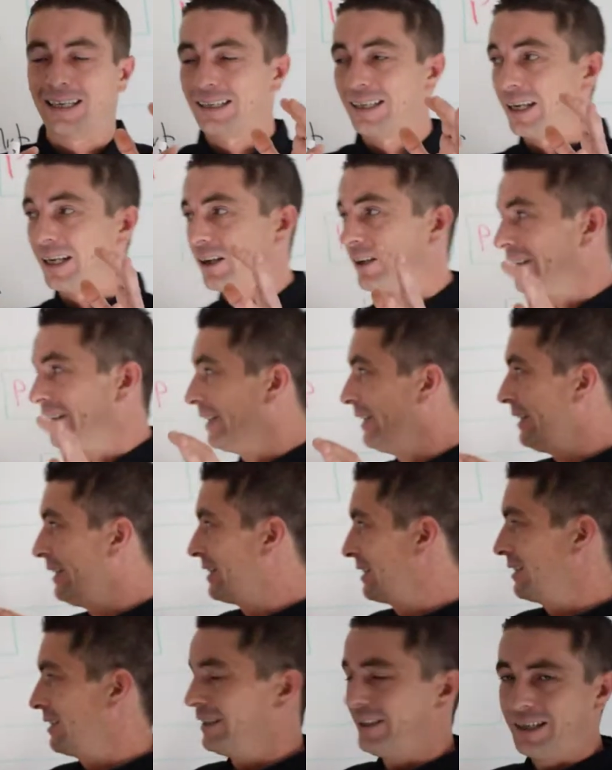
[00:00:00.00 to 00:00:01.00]
they could
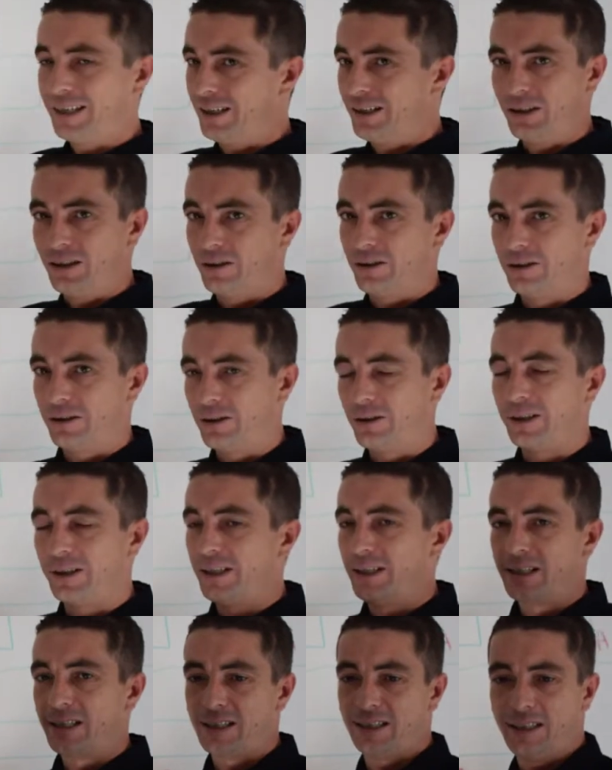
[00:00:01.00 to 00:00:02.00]
easily get done or
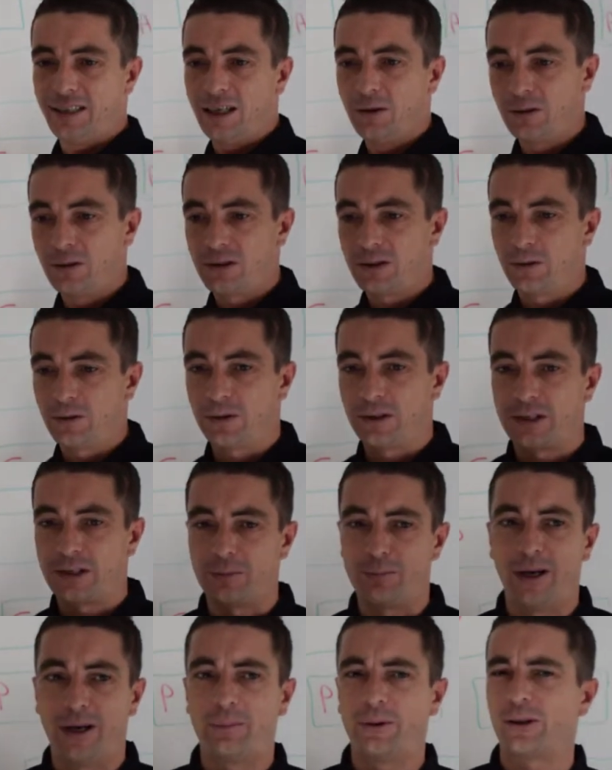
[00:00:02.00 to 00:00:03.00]
easily outsource.
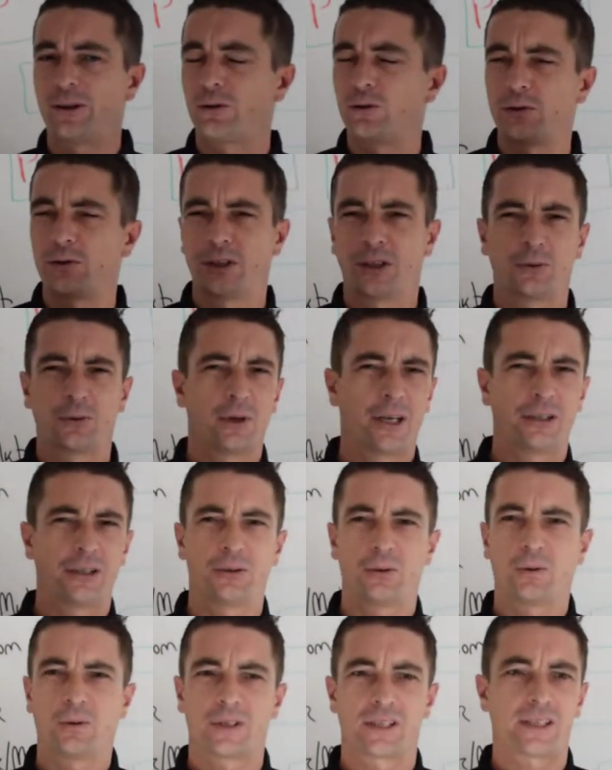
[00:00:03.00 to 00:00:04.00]
Maybe they're trying to write
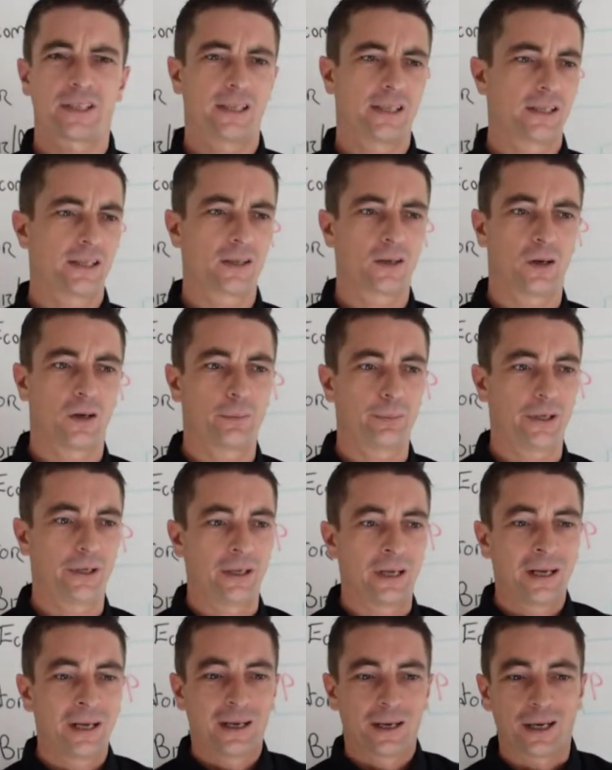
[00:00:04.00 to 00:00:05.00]
their own sales
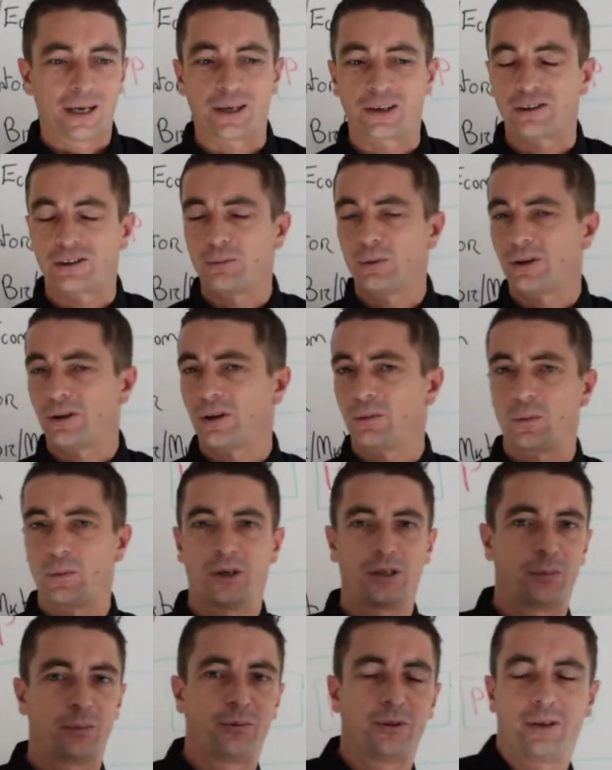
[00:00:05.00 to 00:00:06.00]
copy and they're running why
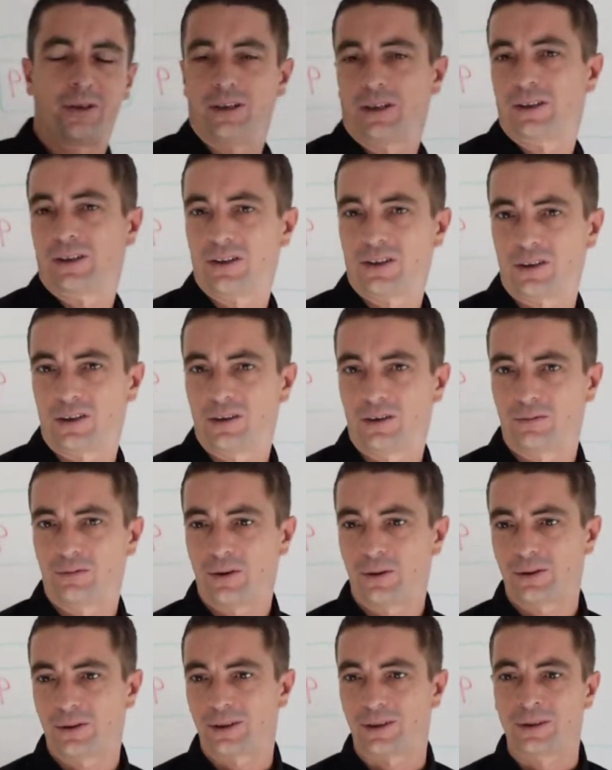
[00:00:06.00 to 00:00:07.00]
their product isn't
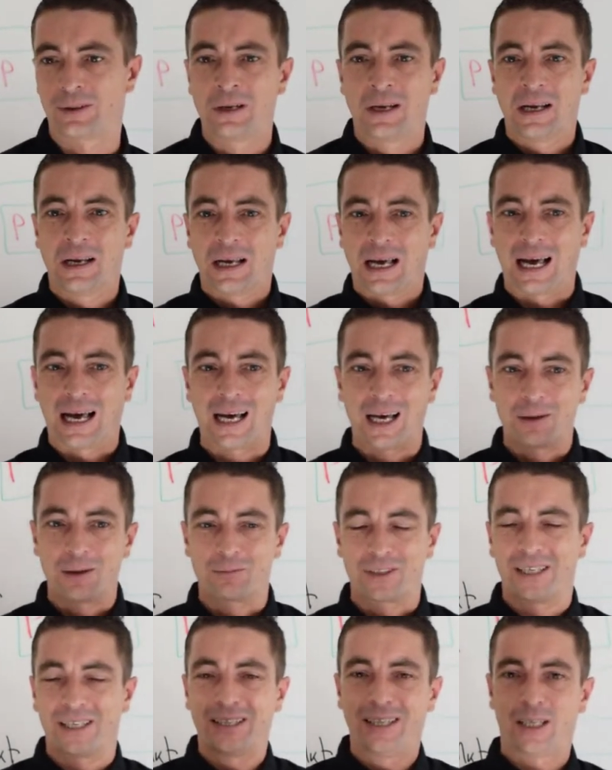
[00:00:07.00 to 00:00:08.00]
converting. And
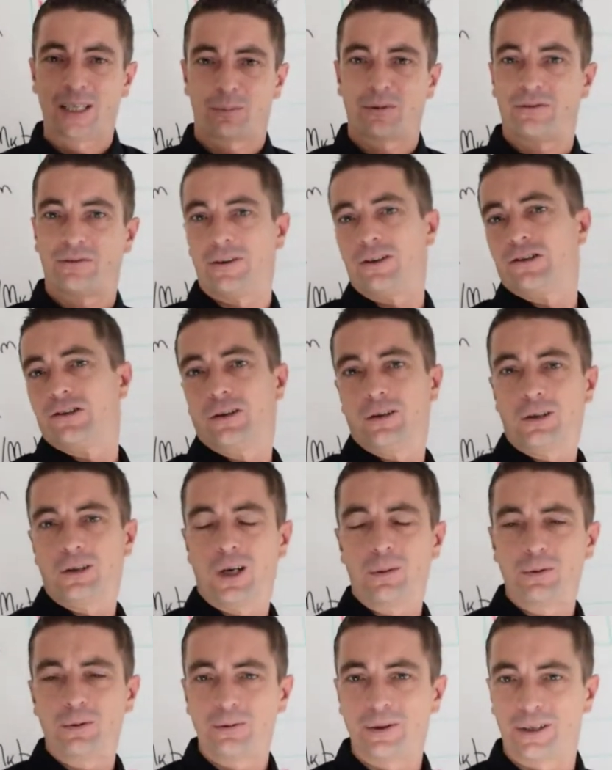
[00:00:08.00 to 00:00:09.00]
they need a professional
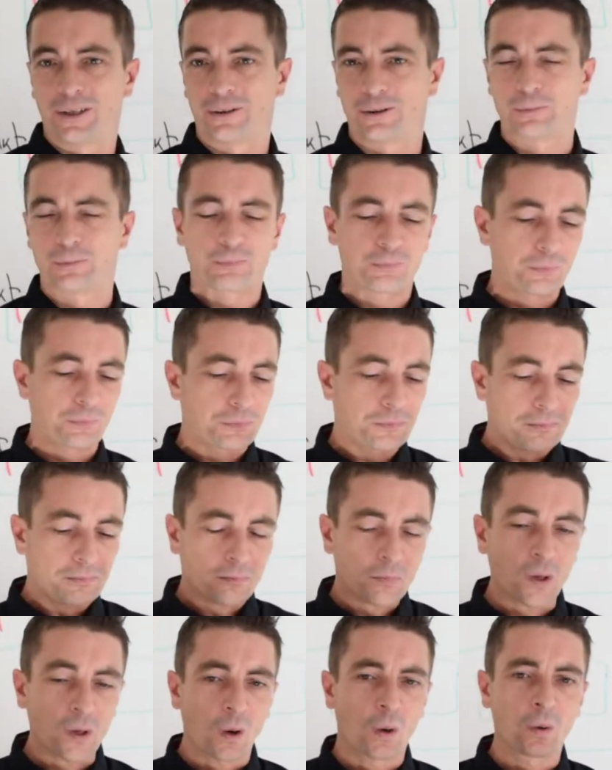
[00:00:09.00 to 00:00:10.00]
copywriter.
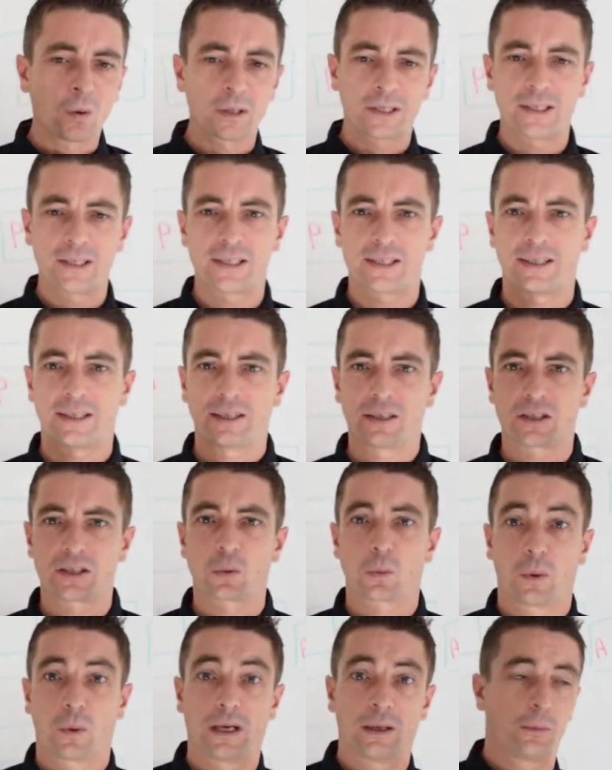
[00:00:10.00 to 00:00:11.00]
All these
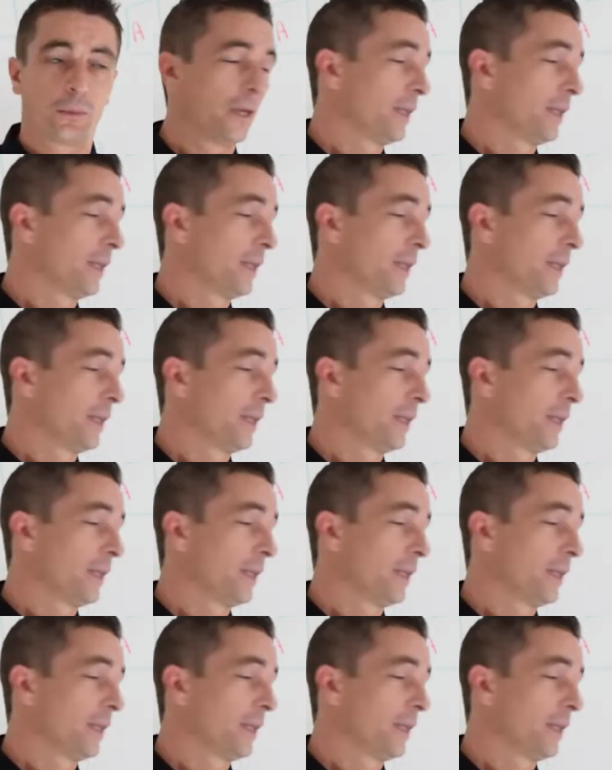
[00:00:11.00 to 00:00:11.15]
things will